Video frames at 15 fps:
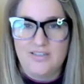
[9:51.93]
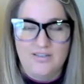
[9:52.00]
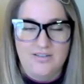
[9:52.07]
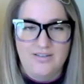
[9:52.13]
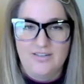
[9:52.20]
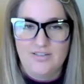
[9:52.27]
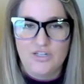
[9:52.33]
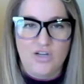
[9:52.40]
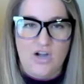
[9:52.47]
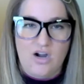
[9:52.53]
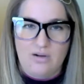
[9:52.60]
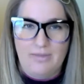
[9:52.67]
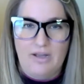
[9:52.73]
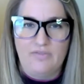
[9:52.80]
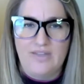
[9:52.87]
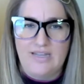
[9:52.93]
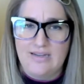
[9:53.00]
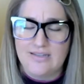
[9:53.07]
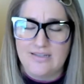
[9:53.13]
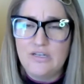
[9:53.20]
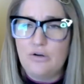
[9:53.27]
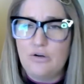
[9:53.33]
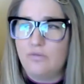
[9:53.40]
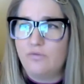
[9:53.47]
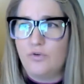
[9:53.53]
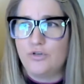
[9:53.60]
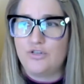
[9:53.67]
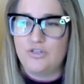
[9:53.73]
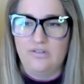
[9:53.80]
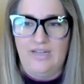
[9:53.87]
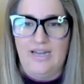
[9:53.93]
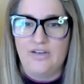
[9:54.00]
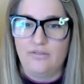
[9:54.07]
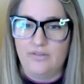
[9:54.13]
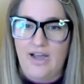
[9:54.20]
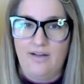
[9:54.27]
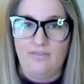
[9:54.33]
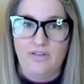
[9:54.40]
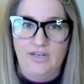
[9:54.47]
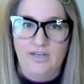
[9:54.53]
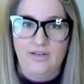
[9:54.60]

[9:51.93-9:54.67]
to to talk about things you know unfortunately like i don't have each